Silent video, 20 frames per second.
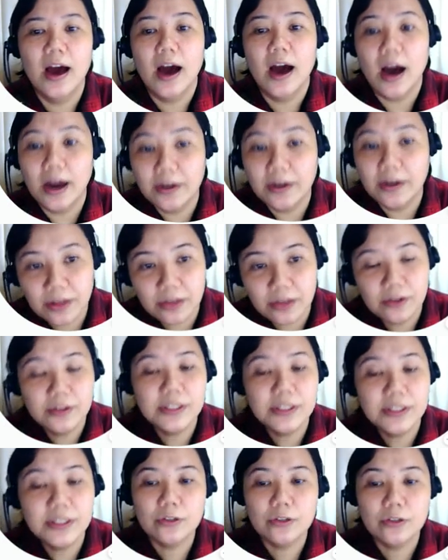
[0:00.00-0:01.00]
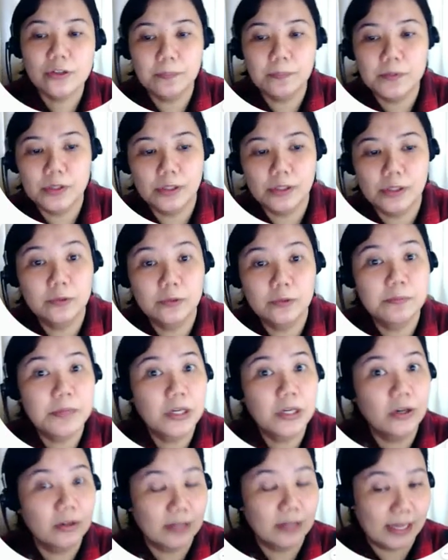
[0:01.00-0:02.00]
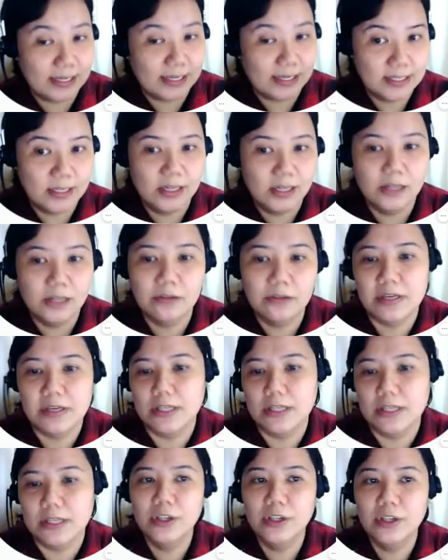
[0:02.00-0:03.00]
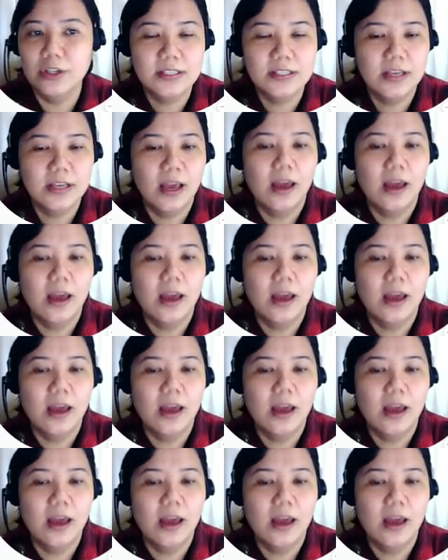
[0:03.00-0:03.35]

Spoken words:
Another descriptor would be your lexical resource.